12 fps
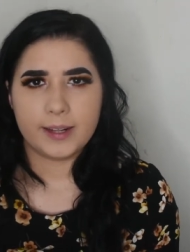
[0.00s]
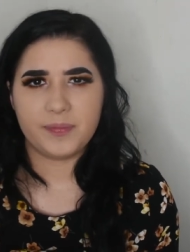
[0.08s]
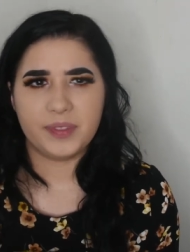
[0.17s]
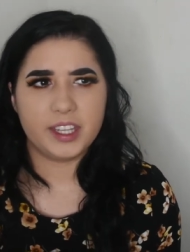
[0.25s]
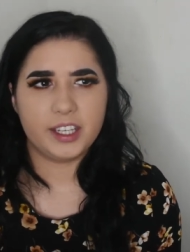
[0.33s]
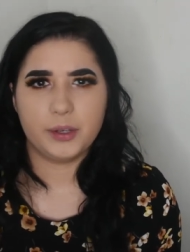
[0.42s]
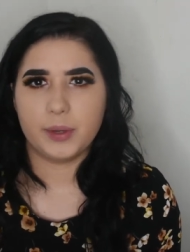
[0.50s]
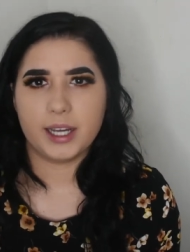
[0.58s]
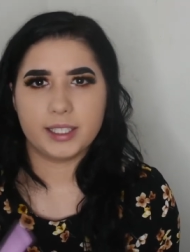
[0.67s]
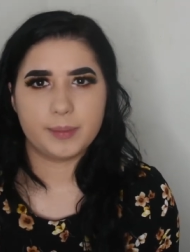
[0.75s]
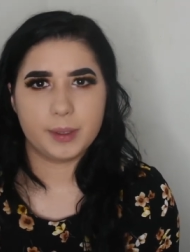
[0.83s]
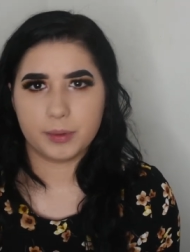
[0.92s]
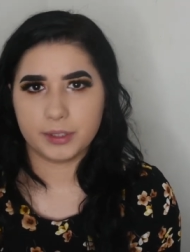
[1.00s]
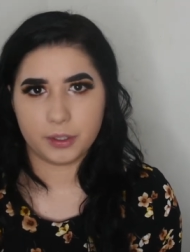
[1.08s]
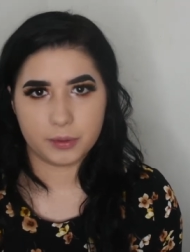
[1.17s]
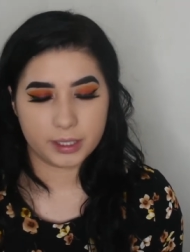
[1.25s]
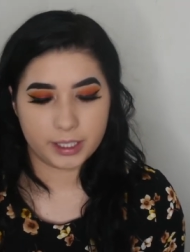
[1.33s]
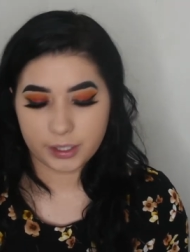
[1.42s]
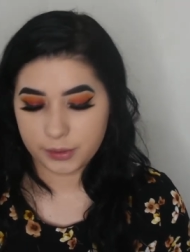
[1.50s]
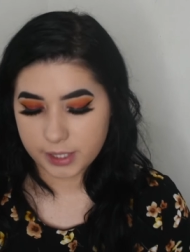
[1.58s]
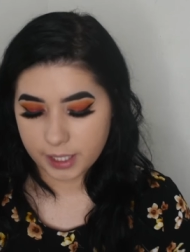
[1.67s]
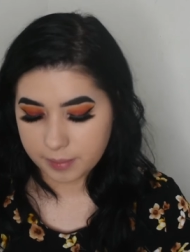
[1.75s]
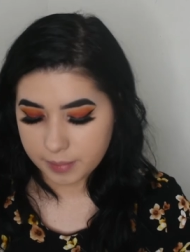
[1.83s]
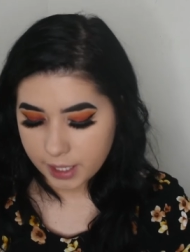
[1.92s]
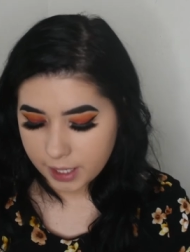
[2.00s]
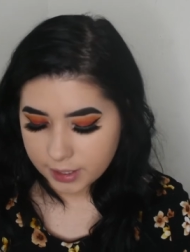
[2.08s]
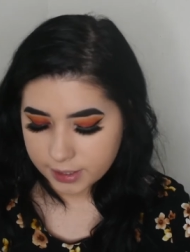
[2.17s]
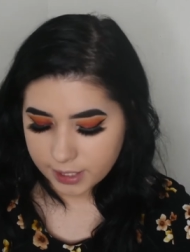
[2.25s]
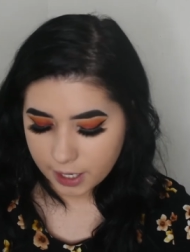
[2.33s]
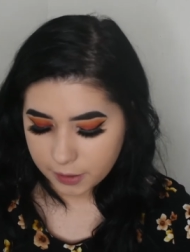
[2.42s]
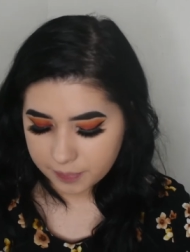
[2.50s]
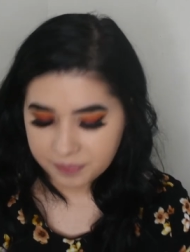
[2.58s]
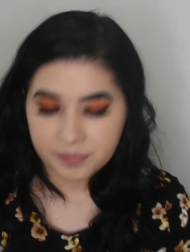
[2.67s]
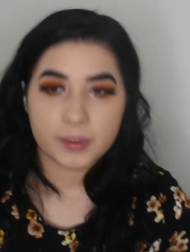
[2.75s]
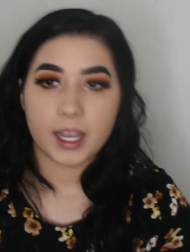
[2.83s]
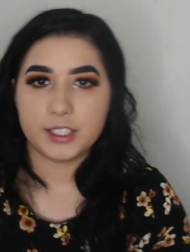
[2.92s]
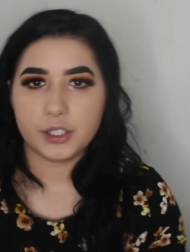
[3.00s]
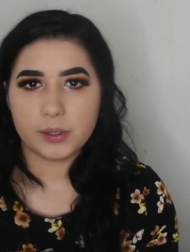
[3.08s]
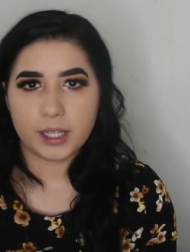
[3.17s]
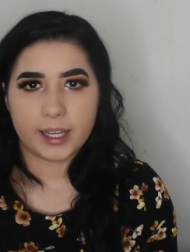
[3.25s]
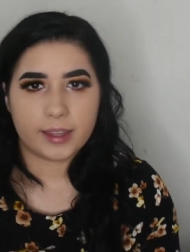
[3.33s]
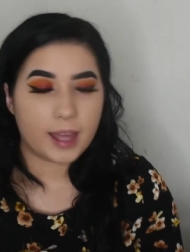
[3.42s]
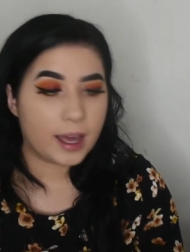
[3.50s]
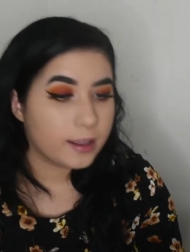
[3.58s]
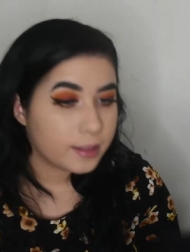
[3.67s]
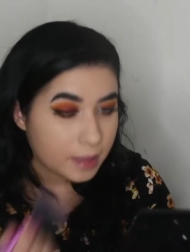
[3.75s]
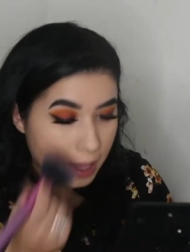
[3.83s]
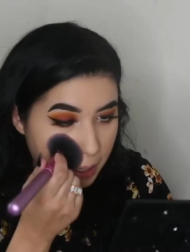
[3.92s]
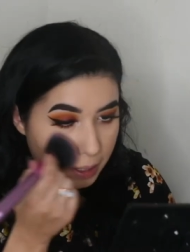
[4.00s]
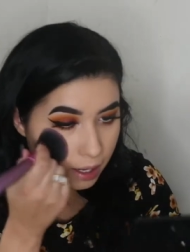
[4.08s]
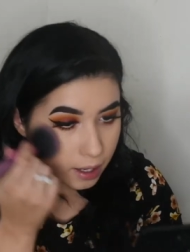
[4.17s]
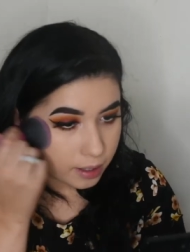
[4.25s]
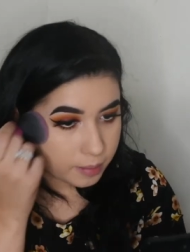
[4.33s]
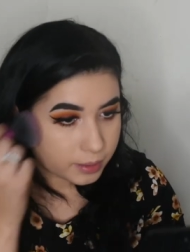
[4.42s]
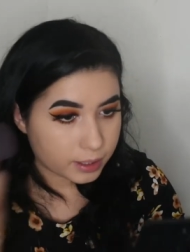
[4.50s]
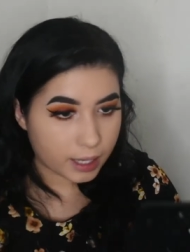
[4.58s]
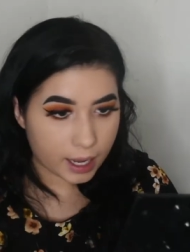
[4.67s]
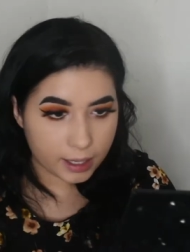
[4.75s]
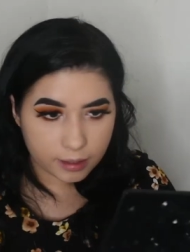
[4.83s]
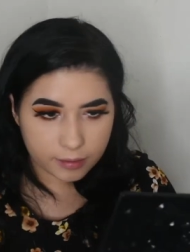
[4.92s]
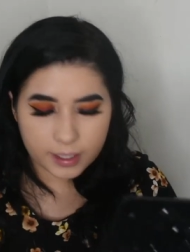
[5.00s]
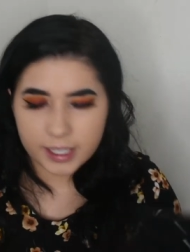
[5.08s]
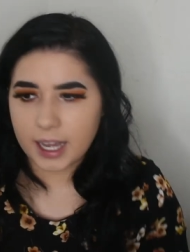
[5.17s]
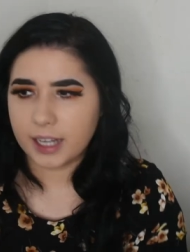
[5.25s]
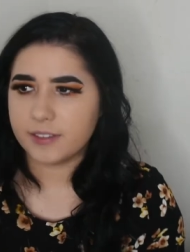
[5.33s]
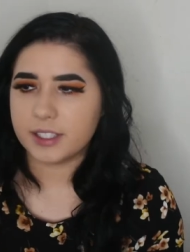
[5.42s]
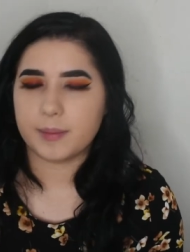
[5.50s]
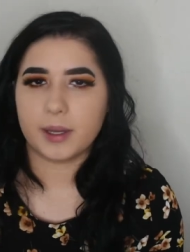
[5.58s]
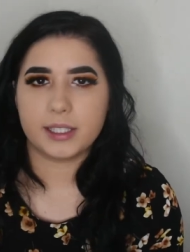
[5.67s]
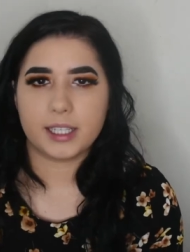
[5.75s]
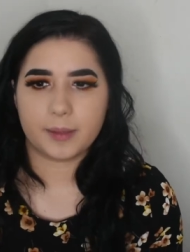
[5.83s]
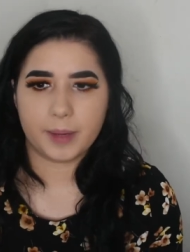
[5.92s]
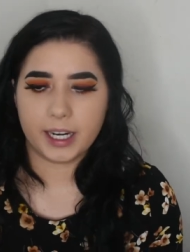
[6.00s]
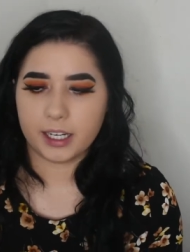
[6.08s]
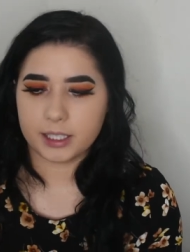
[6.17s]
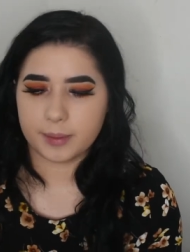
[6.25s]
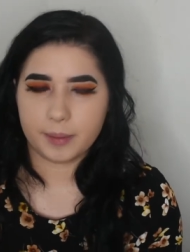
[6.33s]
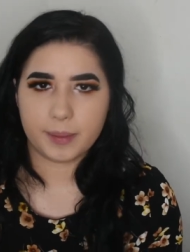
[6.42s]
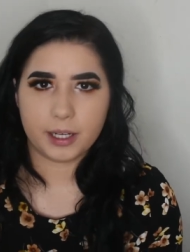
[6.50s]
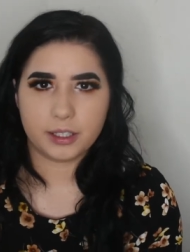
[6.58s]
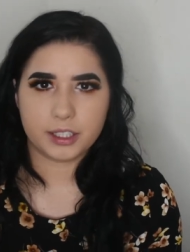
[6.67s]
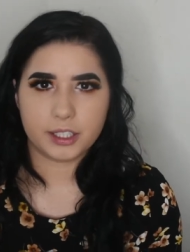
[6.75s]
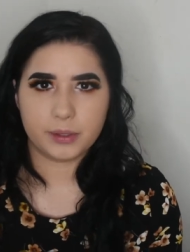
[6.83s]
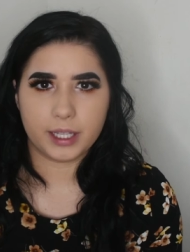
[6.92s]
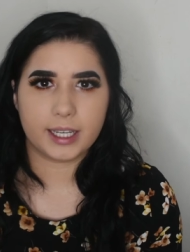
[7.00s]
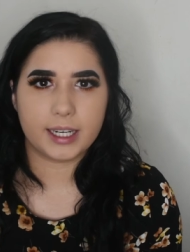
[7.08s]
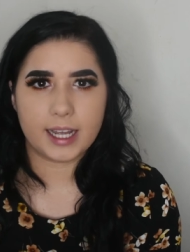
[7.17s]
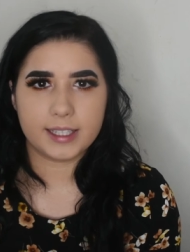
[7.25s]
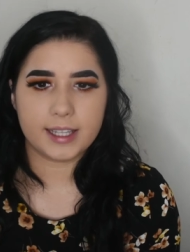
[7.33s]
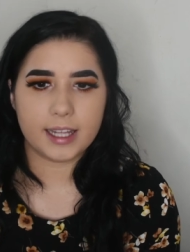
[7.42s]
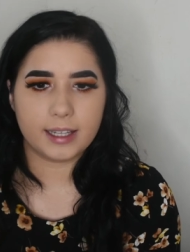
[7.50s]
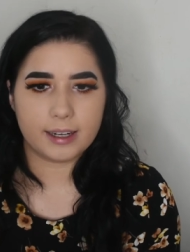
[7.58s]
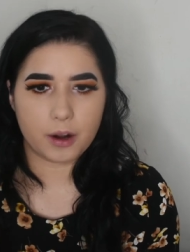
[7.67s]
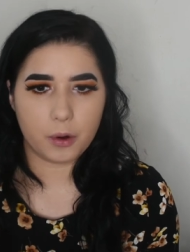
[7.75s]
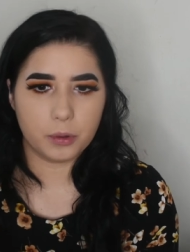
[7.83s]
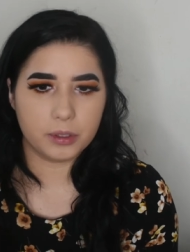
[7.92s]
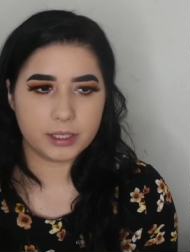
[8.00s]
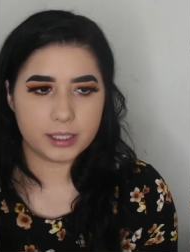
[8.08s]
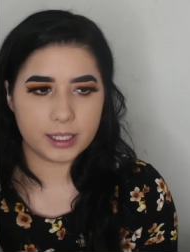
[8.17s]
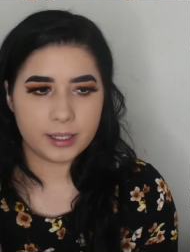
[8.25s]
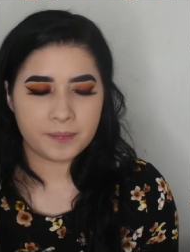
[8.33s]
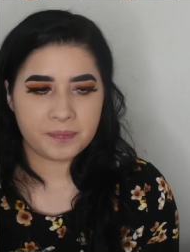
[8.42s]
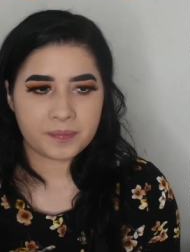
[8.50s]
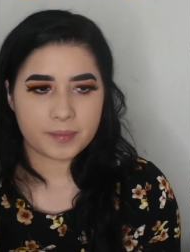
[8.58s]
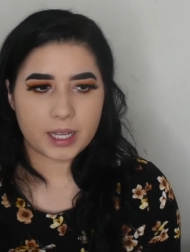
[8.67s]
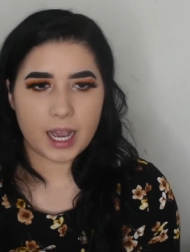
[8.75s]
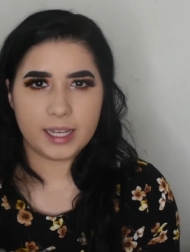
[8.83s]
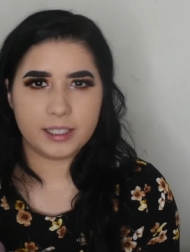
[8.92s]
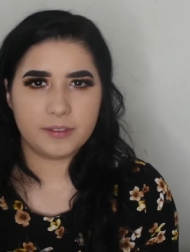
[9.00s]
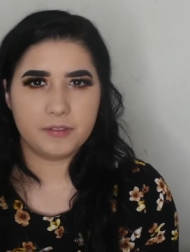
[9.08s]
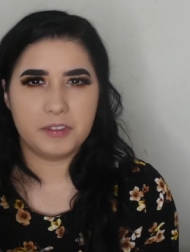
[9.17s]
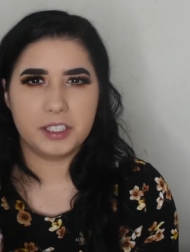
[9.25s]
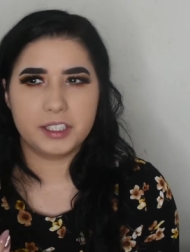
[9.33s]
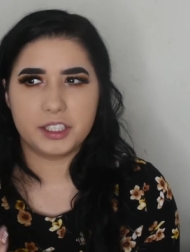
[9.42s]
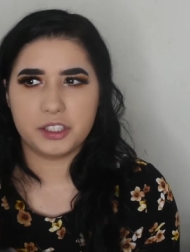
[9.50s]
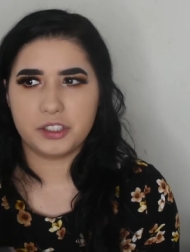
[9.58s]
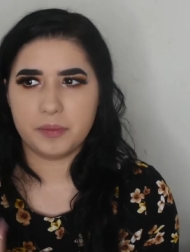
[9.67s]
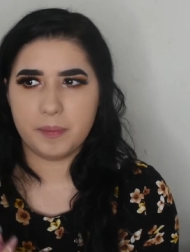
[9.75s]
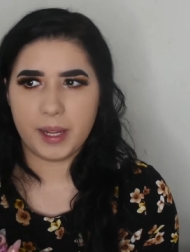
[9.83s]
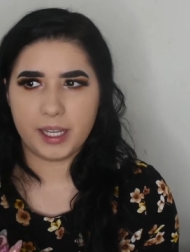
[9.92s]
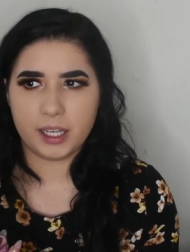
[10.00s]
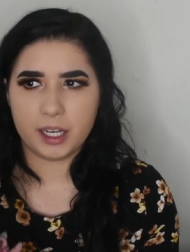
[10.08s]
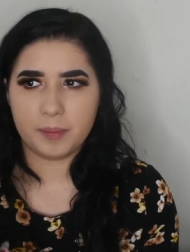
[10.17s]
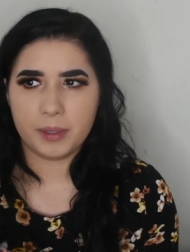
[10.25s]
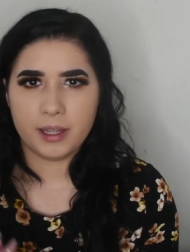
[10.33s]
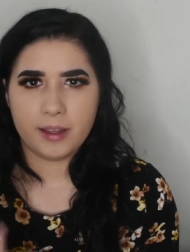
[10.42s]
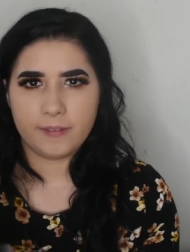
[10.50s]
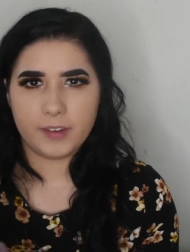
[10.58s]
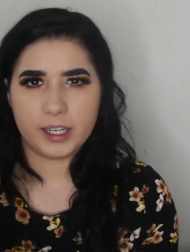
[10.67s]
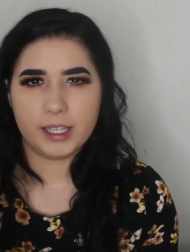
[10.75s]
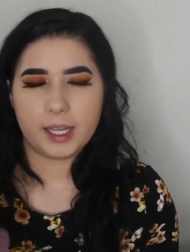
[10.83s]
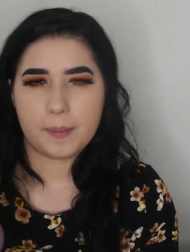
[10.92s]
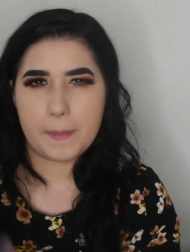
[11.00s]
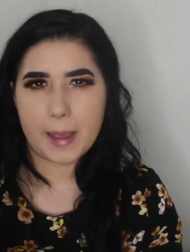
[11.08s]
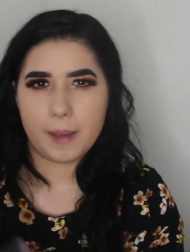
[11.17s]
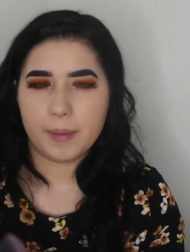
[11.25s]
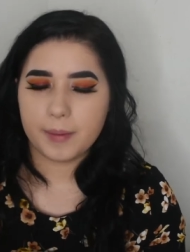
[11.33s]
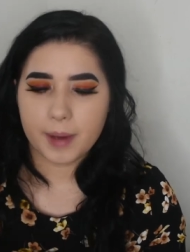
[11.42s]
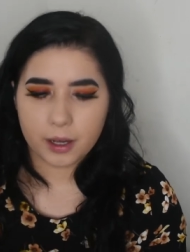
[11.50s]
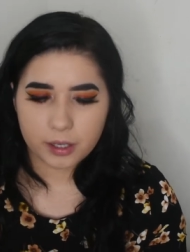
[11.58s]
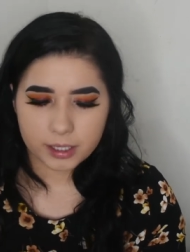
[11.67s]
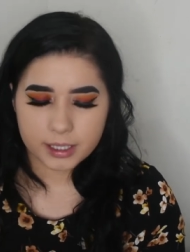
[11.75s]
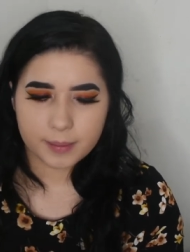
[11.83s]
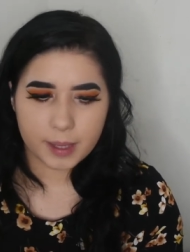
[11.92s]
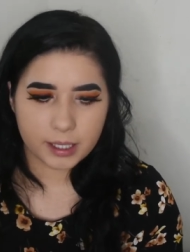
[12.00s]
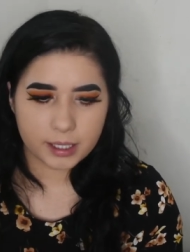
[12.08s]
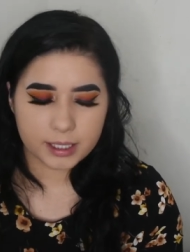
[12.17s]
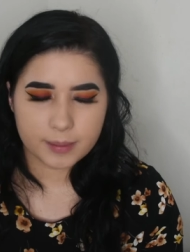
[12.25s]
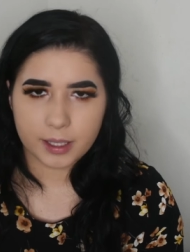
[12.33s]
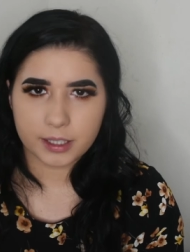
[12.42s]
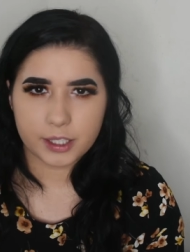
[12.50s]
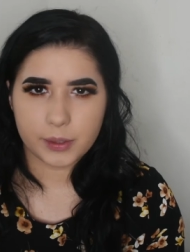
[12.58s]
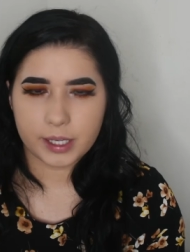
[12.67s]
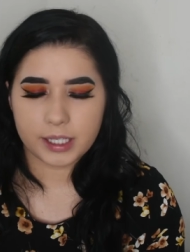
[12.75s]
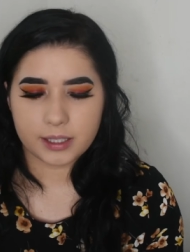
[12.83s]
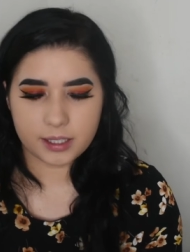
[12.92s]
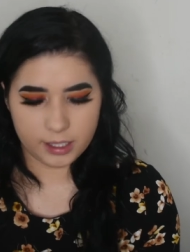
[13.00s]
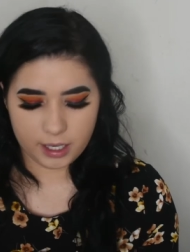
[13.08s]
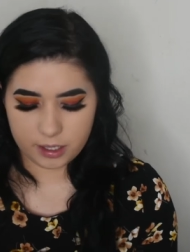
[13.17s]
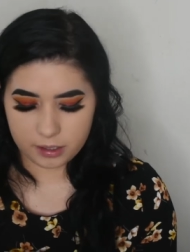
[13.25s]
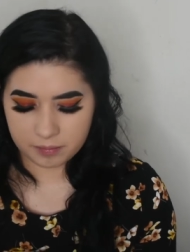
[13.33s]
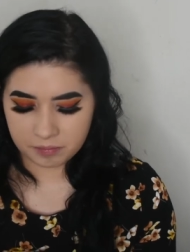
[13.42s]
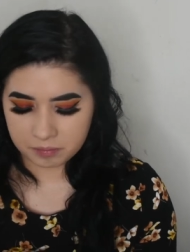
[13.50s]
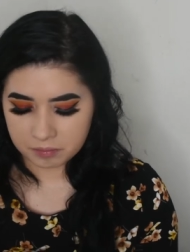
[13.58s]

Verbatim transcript: in the US people don't really use them. So I do like that. That um, kind of, it kind of smells like my airspun powder too. Like it has that like old kind of vintage makeup, very like baby powder smelling smell to it. So